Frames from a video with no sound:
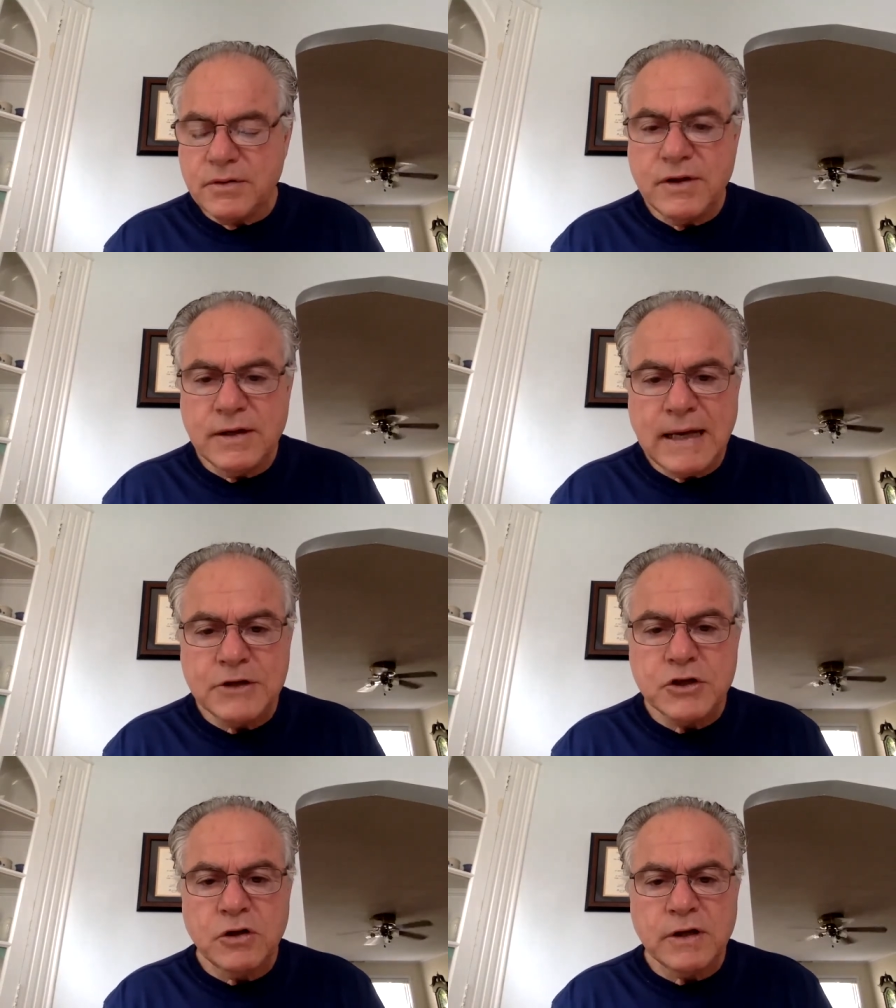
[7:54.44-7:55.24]

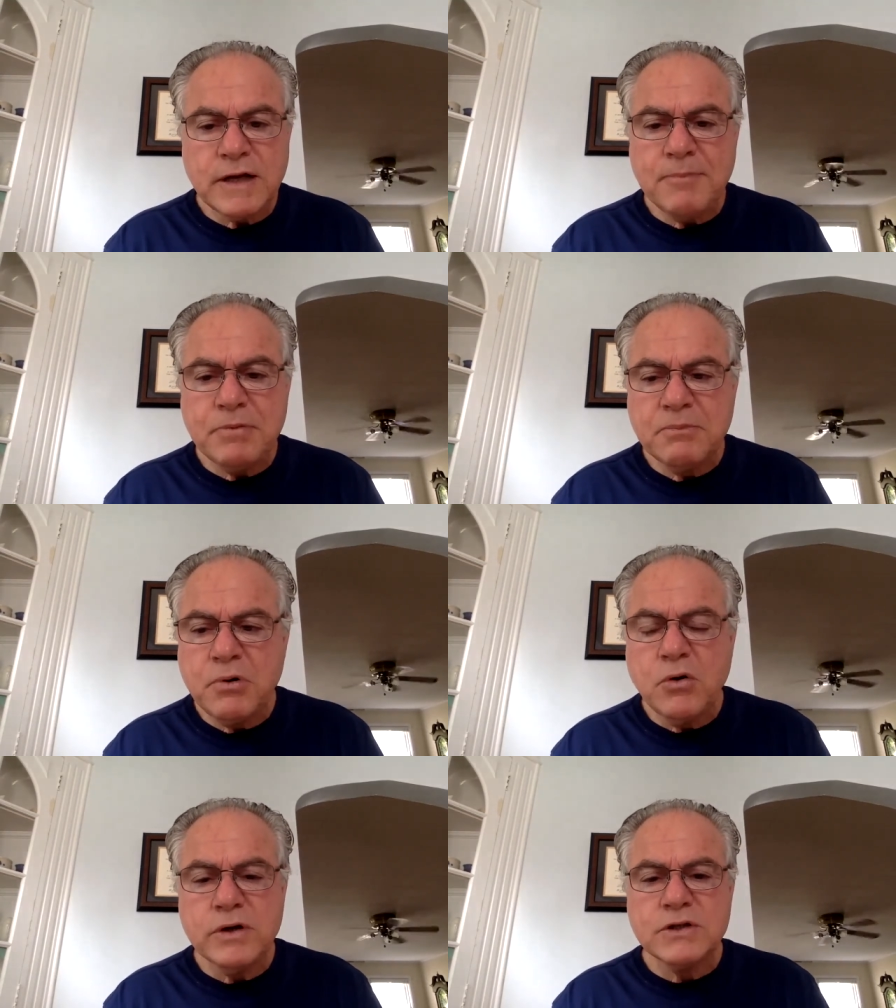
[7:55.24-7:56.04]
theological and epic
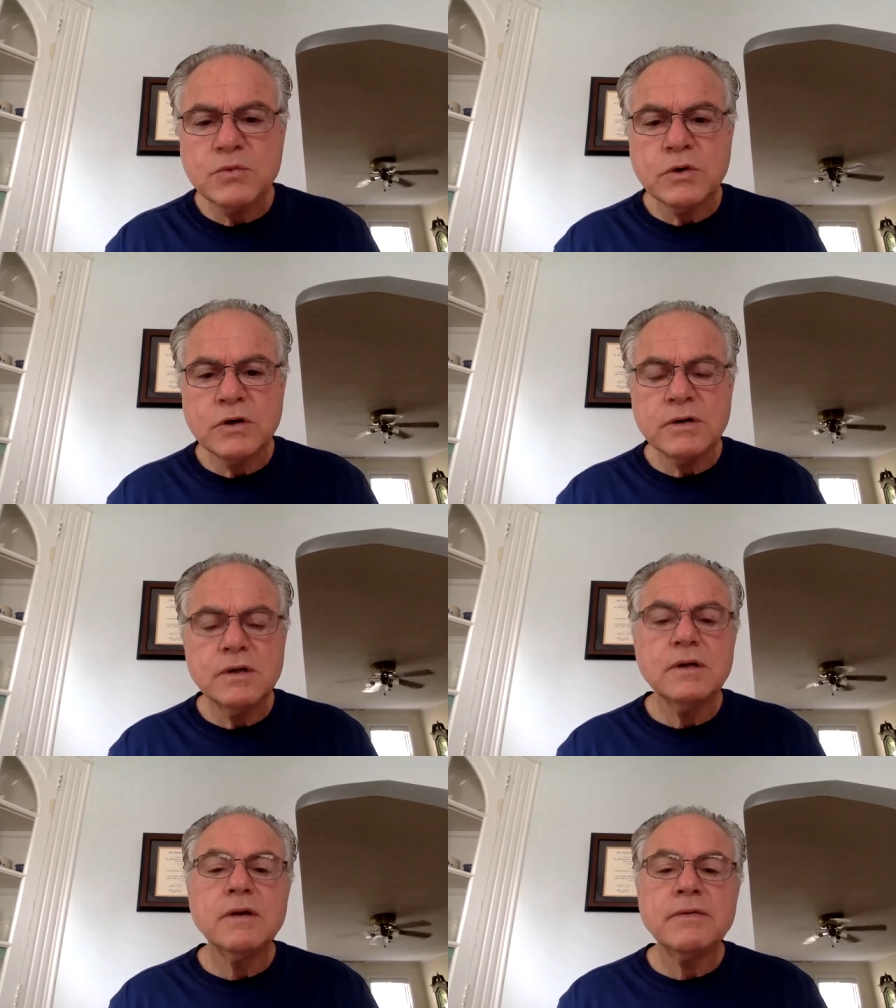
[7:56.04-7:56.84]
poets were
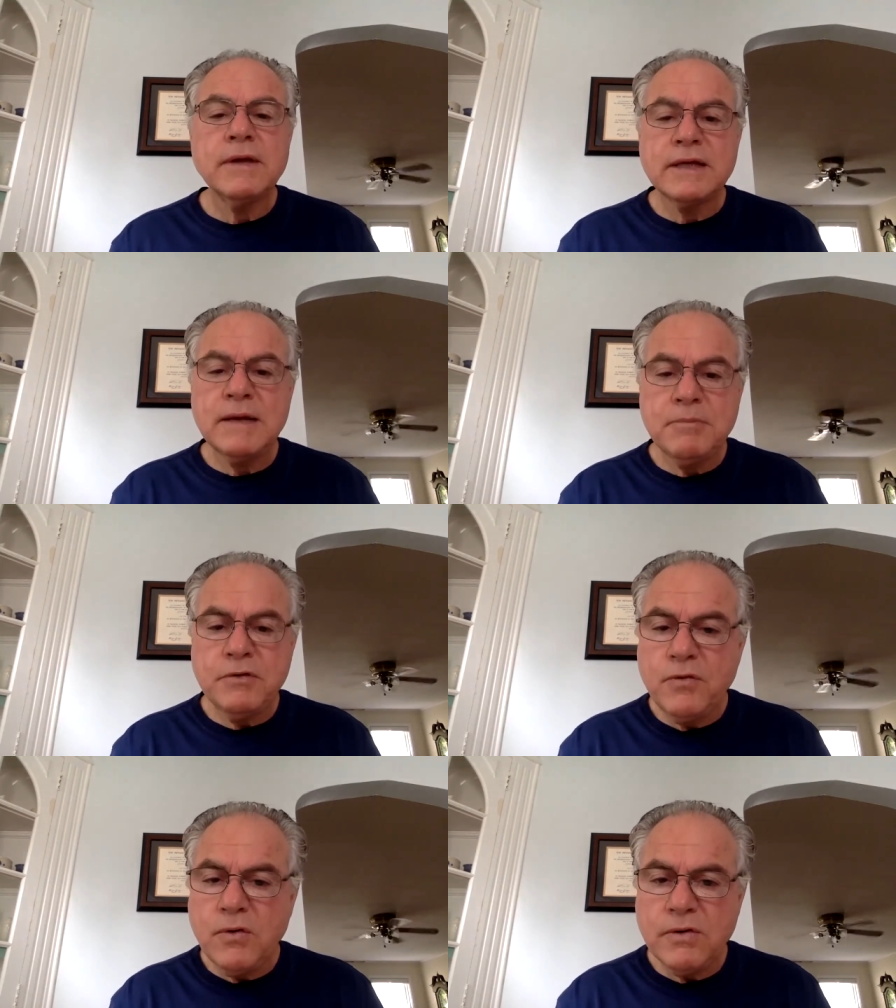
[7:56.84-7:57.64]
that came
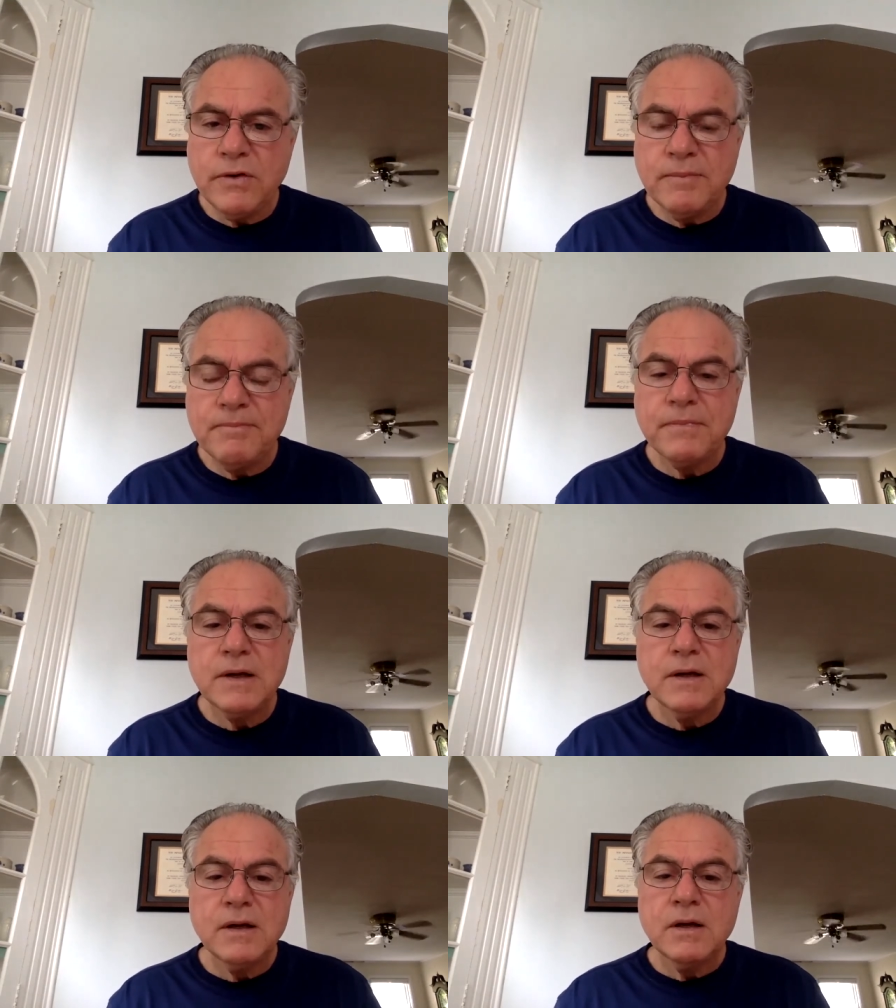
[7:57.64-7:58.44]
before them.
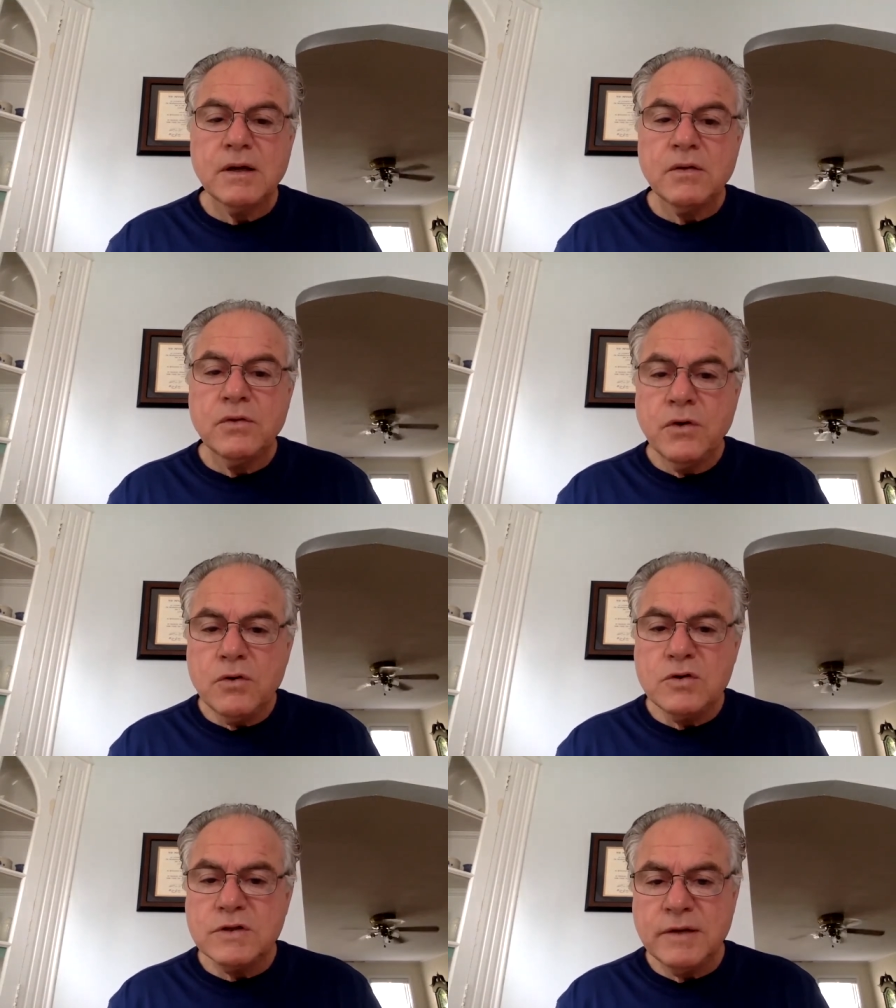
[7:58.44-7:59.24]

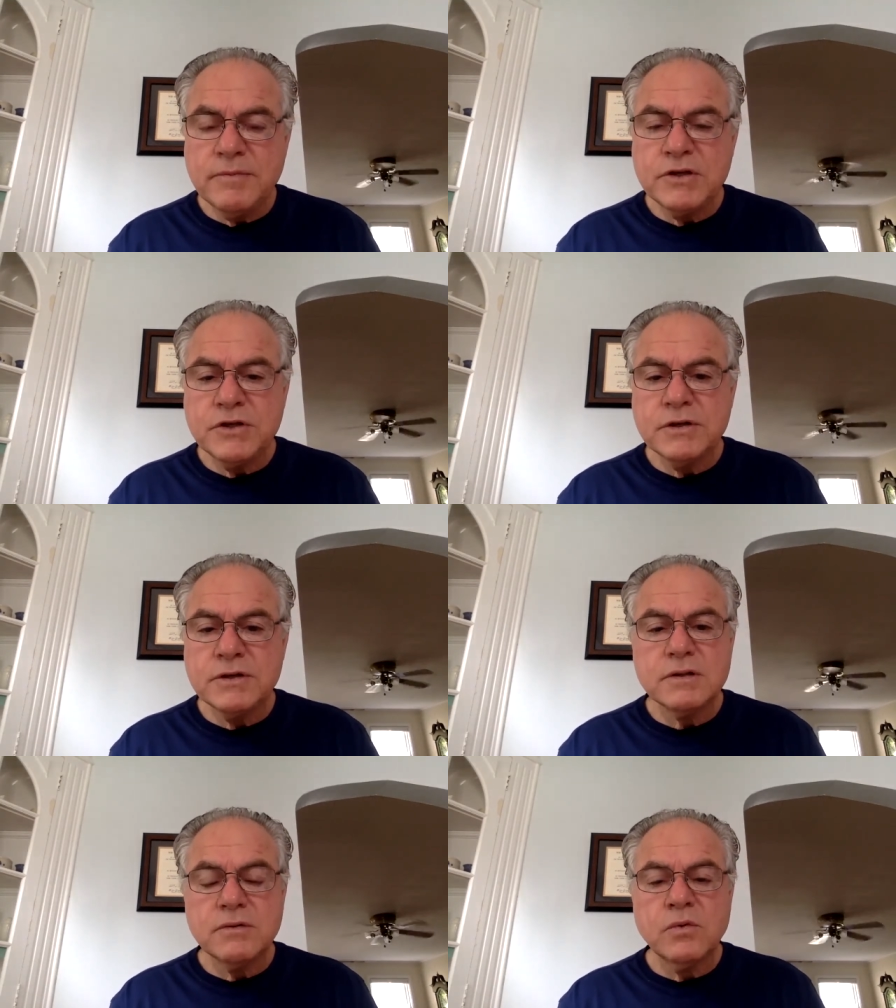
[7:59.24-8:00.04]
Those
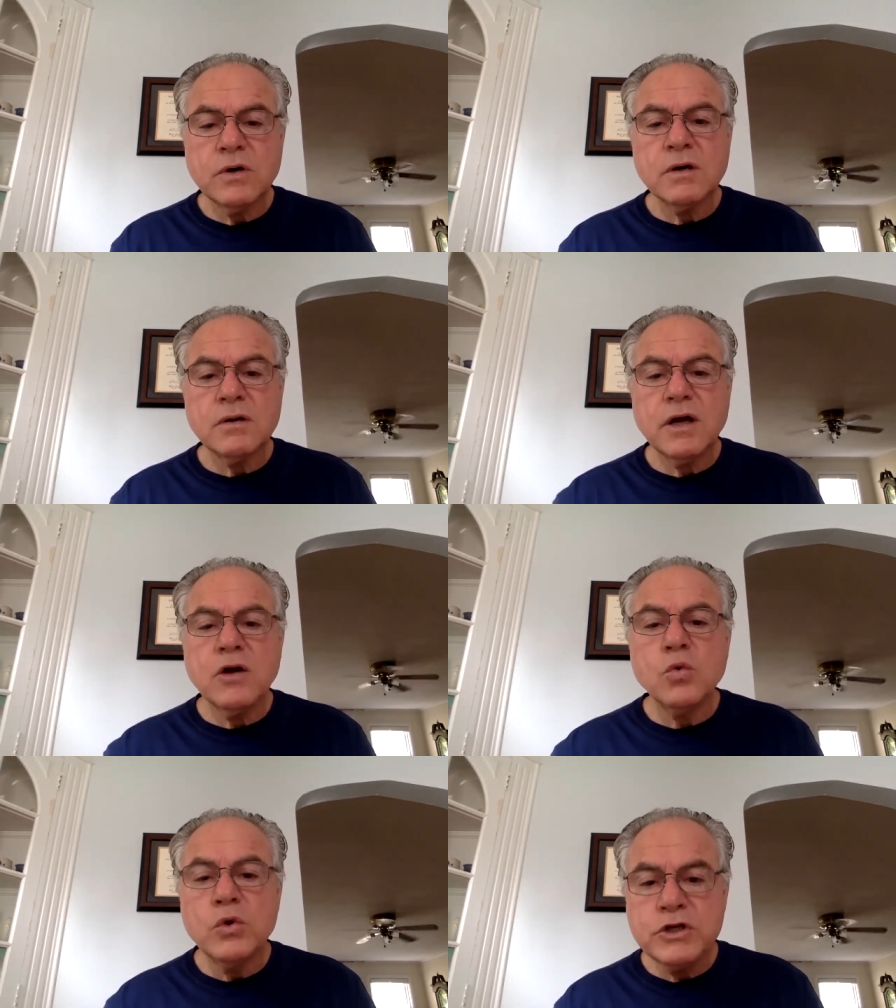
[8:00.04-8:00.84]
images were
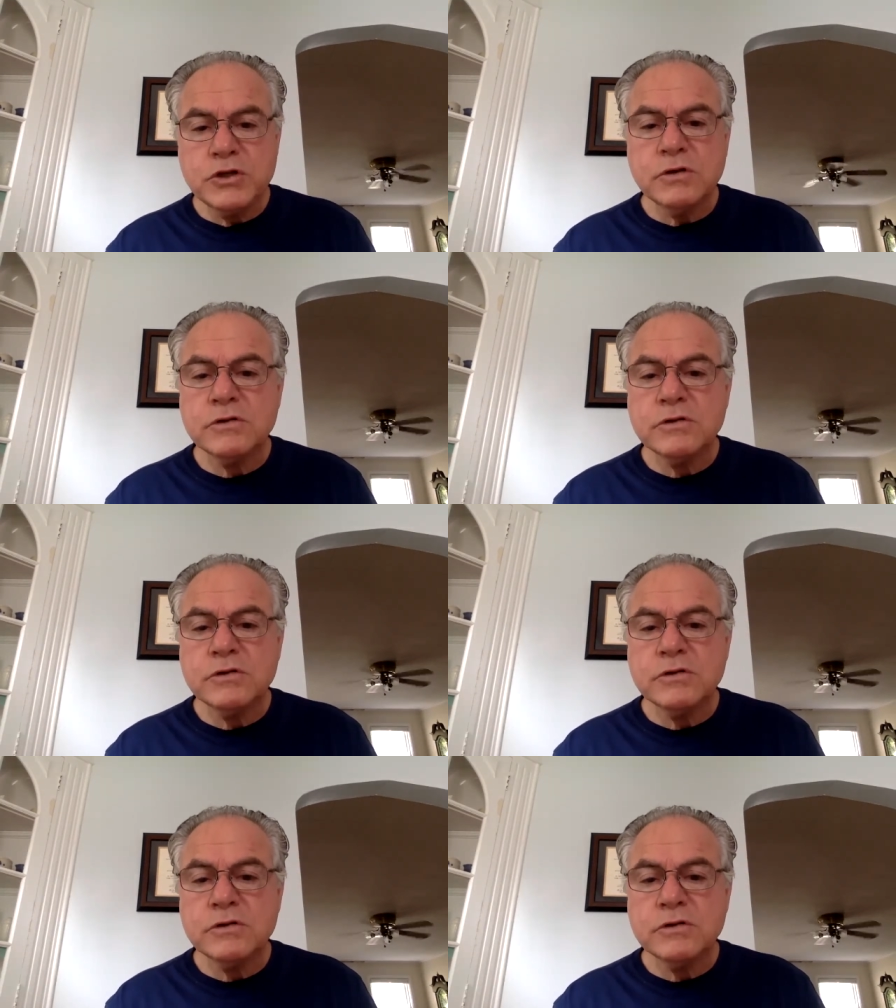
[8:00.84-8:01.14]
original